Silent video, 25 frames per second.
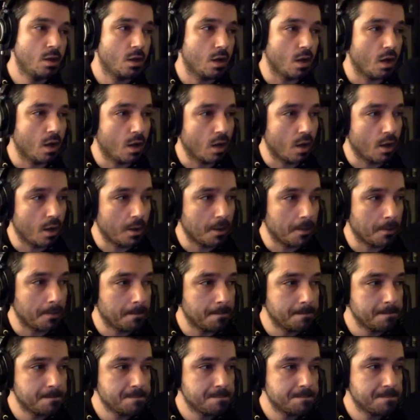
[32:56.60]

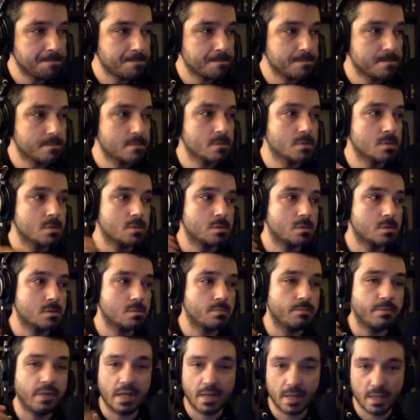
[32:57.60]

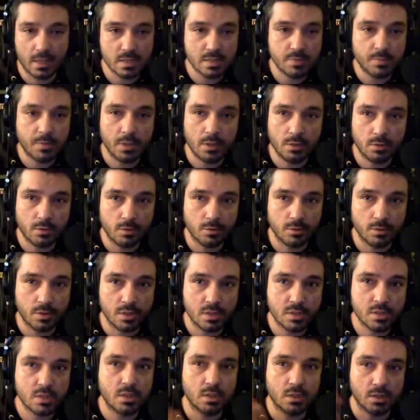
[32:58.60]
But I got to speed through
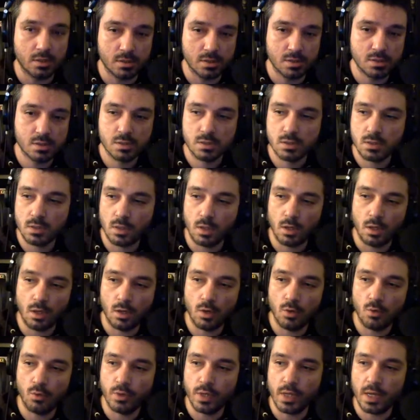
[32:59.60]
this because
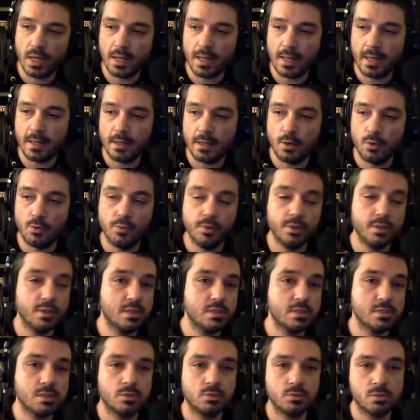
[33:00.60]
we got to head out really
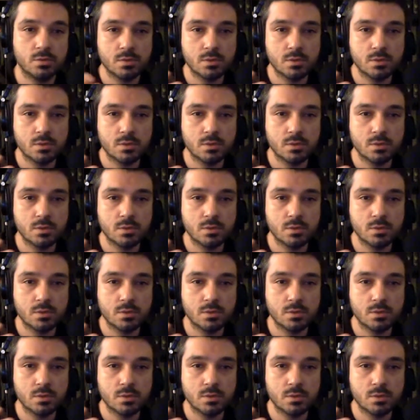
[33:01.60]
soon.